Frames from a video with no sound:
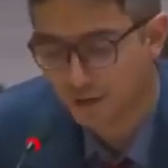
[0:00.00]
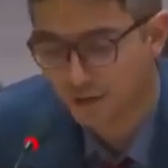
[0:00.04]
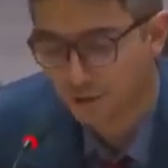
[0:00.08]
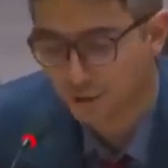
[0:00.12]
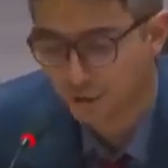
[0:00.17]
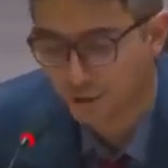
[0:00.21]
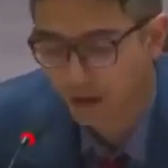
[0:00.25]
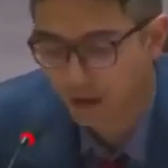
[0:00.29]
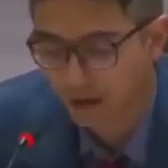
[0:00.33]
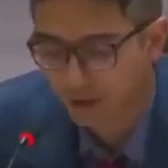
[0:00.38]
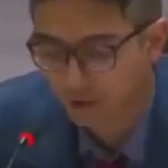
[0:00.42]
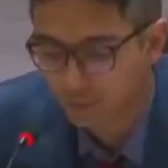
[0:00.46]

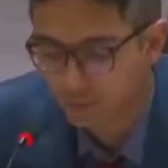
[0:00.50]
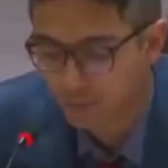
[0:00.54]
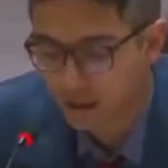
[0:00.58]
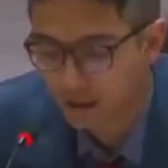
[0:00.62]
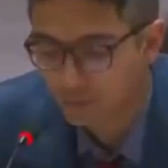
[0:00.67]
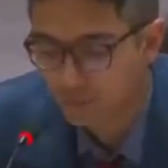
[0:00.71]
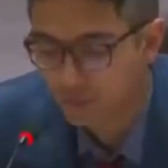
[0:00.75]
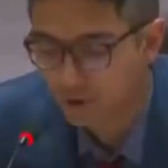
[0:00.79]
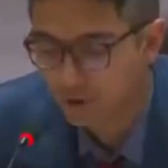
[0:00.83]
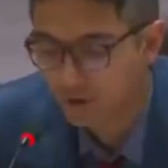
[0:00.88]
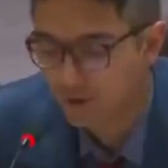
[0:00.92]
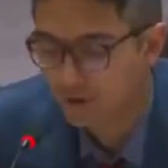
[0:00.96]
while
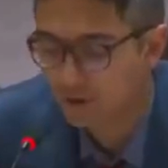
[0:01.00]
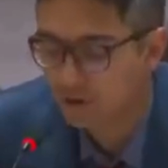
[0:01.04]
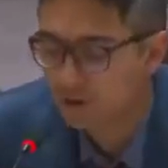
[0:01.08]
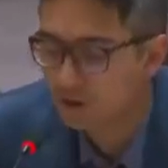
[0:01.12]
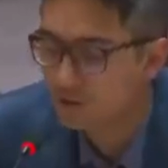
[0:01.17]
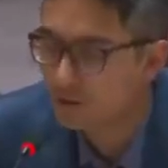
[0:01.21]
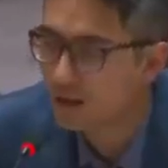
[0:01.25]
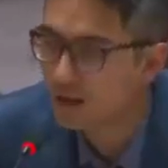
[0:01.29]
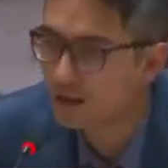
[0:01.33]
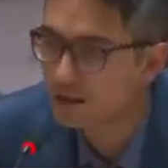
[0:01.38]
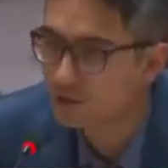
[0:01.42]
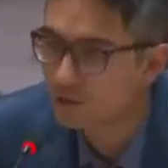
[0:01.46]
people in the
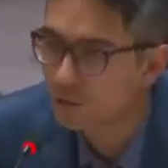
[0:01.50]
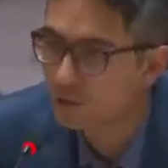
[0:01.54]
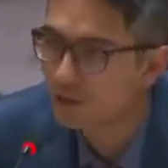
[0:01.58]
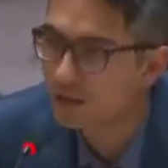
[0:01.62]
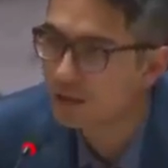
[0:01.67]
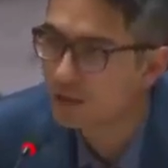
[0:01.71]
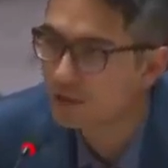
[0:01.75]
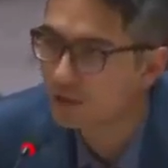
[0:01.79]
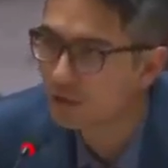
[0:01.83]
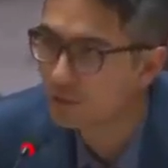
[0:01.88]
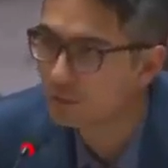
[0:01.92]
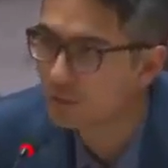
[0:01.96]
U.S.,
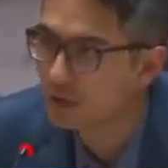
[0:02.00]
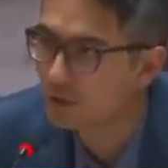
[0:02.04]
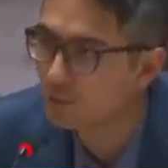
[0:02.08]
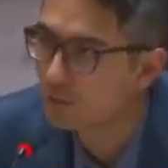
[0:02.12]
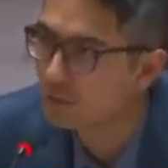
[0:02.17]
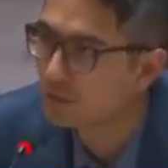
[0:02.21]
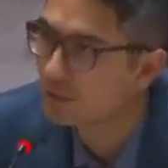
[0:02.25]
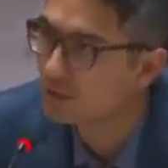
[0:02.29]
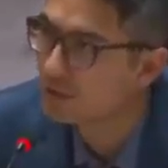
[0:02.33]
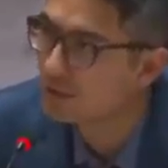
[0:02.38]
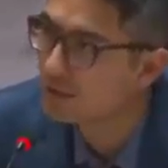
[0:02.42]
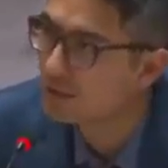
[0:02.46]
ordinary
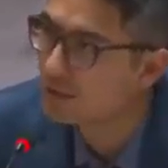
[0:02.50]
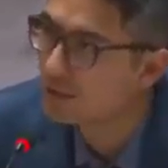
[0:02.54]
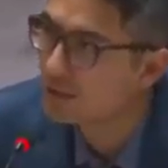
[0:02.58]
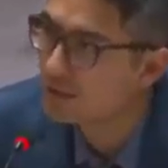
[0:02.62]
people,